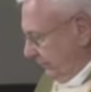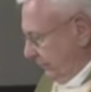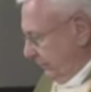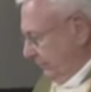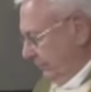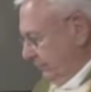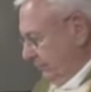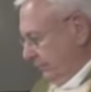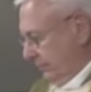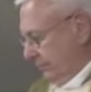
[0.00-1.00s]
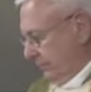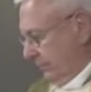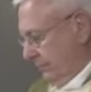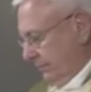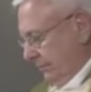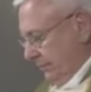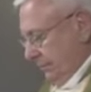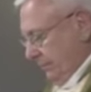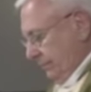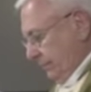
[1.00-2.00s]

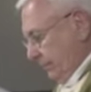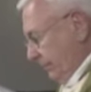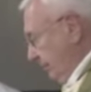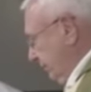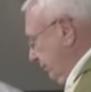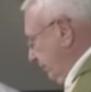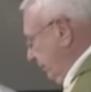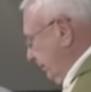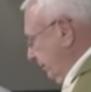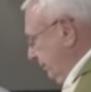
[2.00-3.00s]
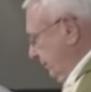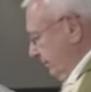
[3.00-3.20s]
Nobody speaks.